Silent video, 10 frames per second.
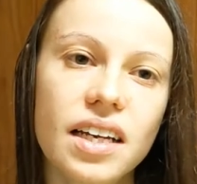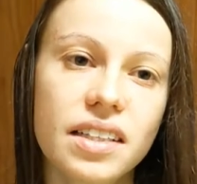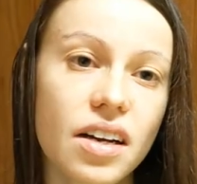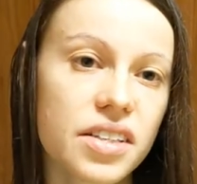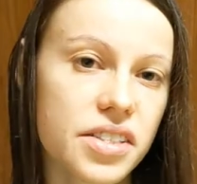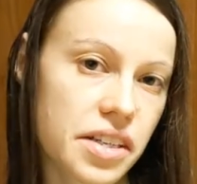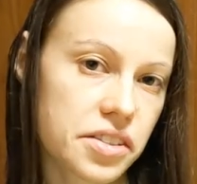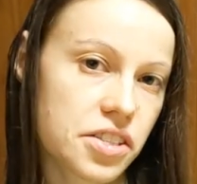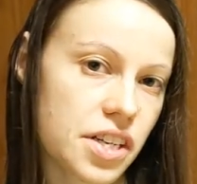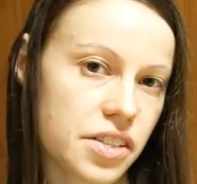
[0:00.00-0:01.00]
And I also
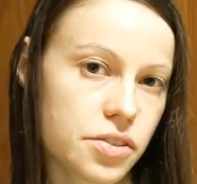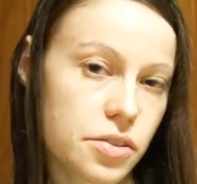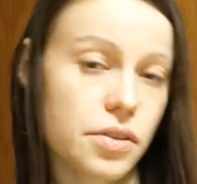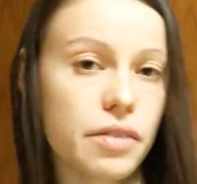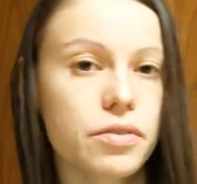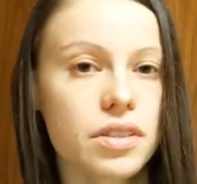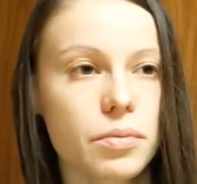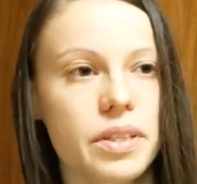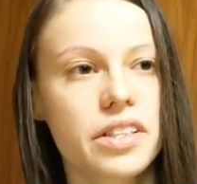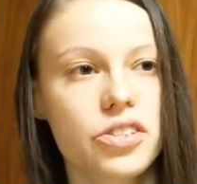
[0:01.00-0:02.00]
had the chance to
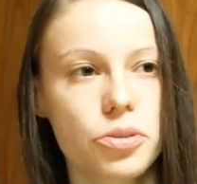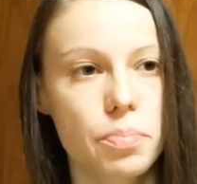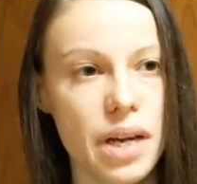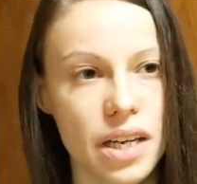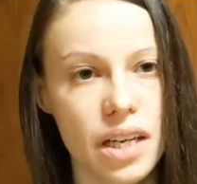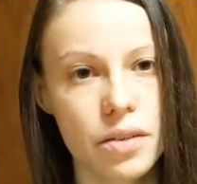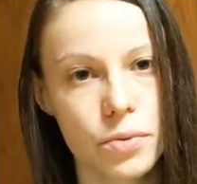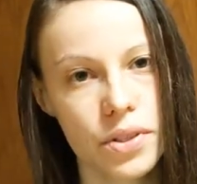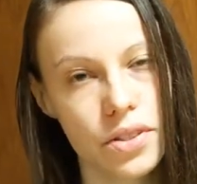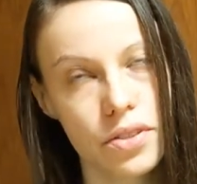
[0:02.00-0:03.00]
travel within
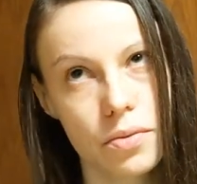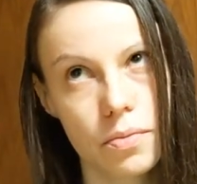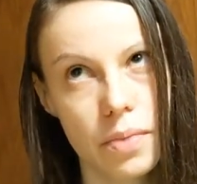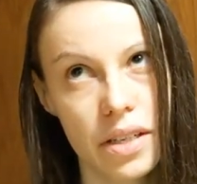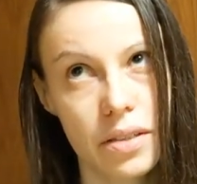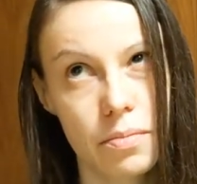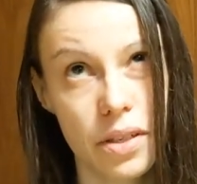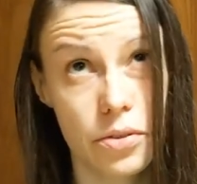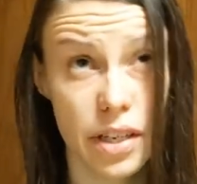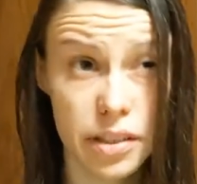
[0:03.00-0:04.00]
Japan with by,
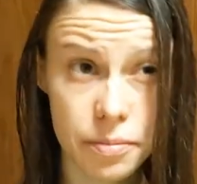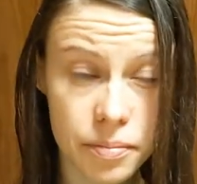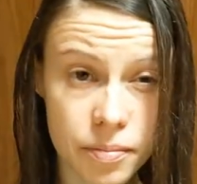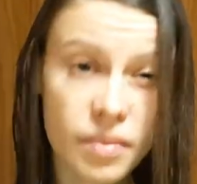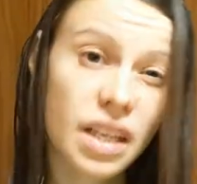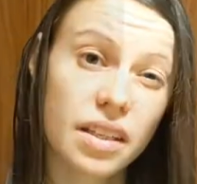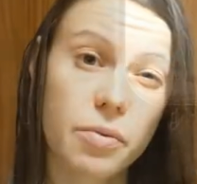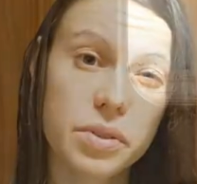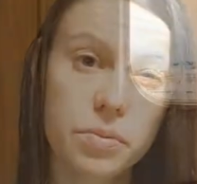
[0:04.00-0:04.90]
by train. That